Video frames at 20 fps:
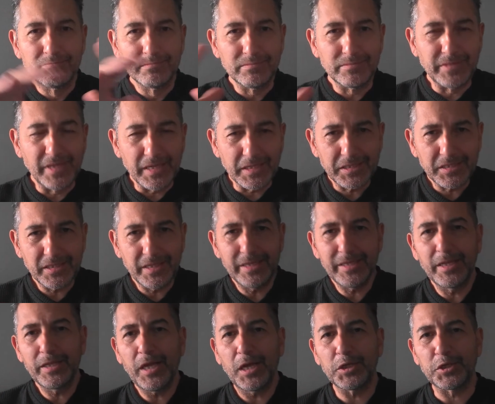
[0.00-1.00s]
this, in
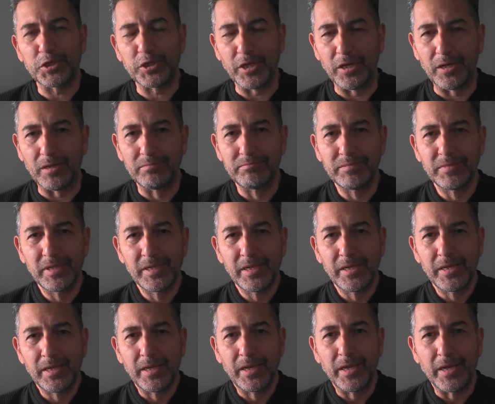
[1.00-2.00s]
a nutshell,
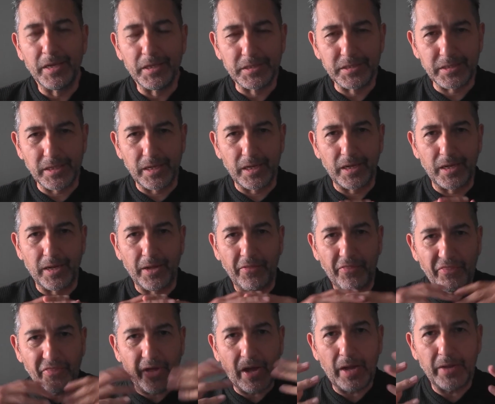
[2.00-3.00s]
is
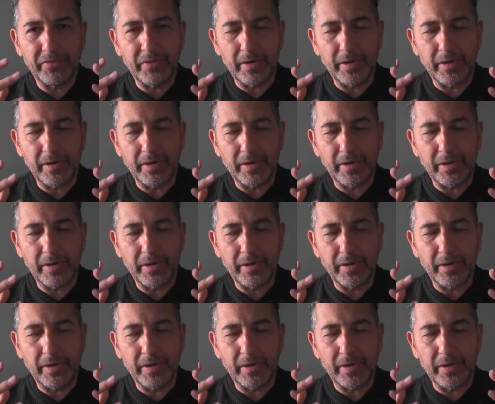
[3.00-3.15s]
the thought